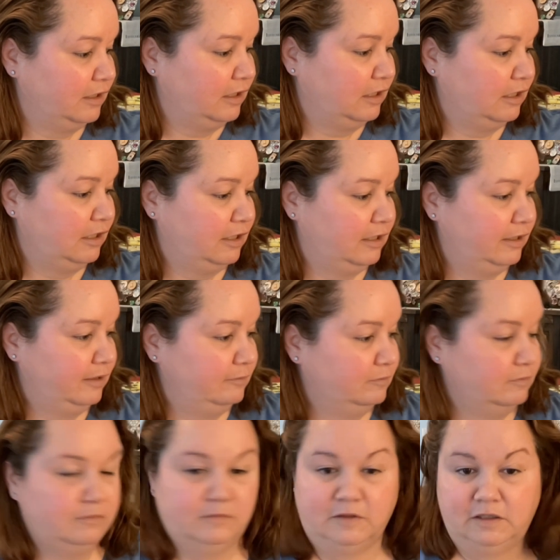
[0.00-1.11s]

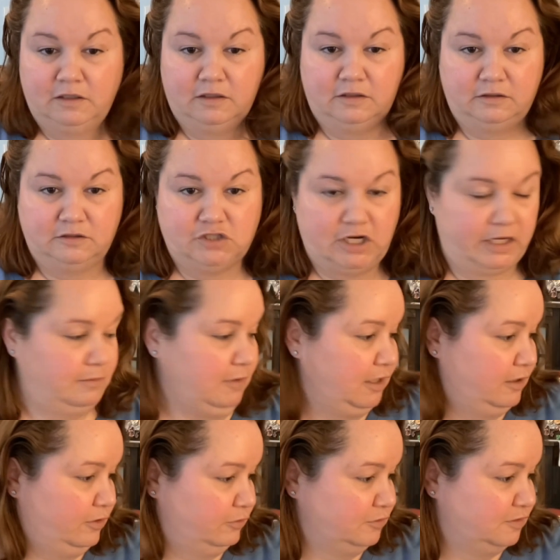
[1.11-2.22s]
I'm checking my
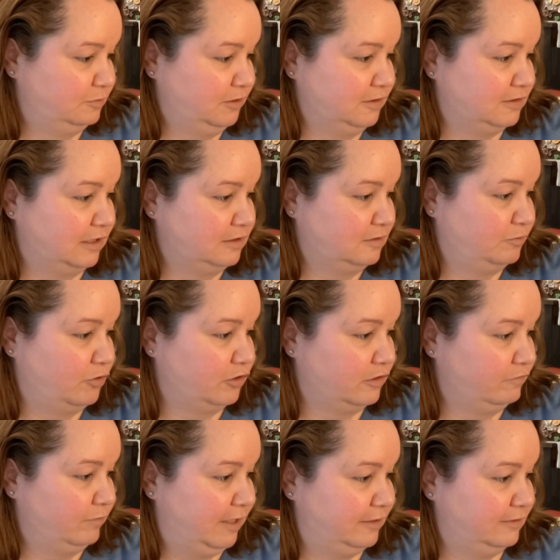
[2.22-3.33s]
notes because that's part of
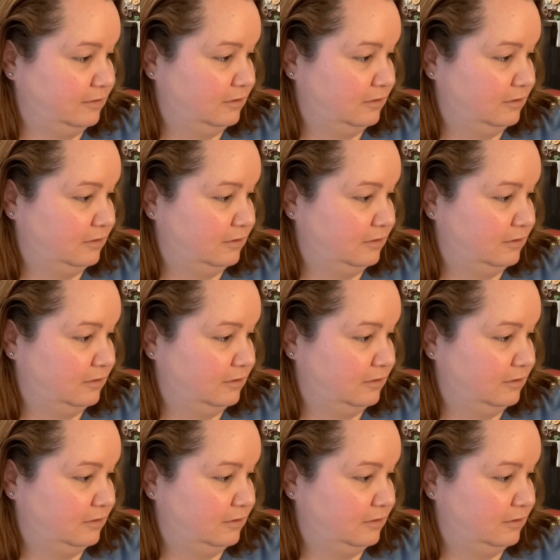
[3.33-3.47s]
my,